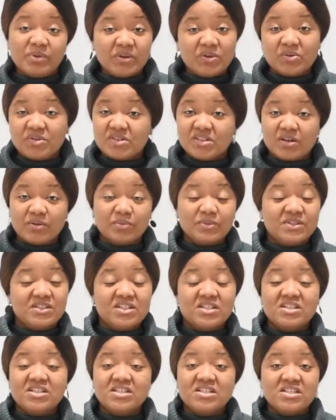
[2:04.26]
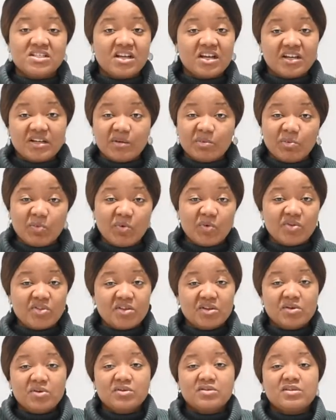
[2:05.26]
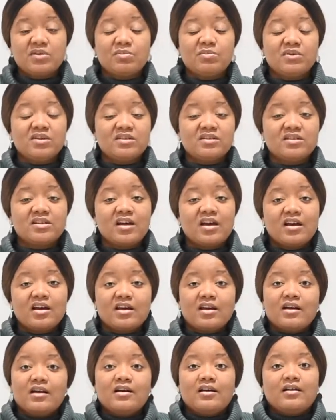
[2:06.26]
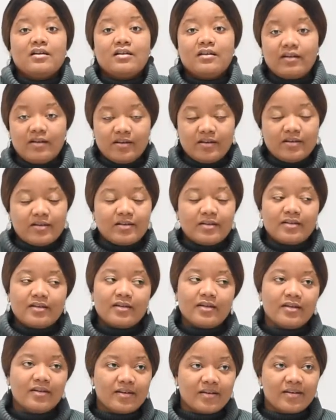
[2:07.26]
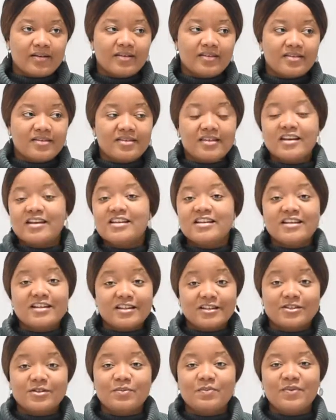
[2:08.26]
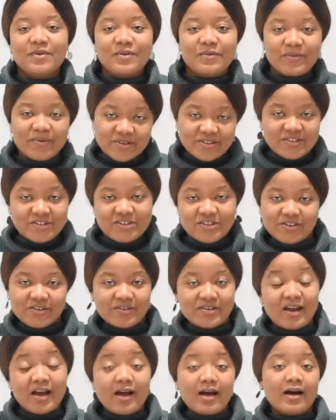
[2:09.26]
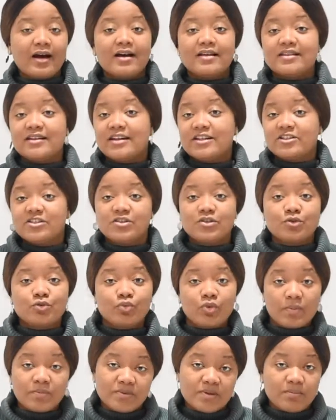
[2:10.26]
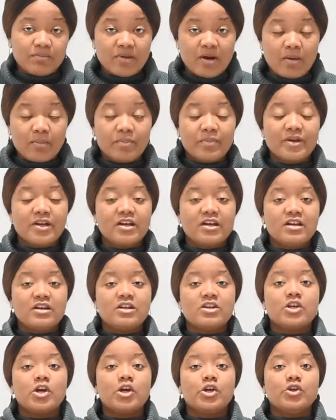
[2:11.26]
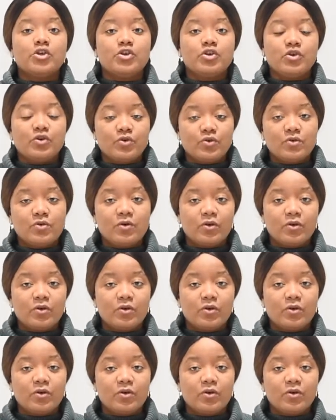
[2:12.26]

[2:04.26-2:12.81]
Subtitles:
pillows that we didn't need anymore. They looked a bit like they needed to be rescued, and then I just wrapped them up in new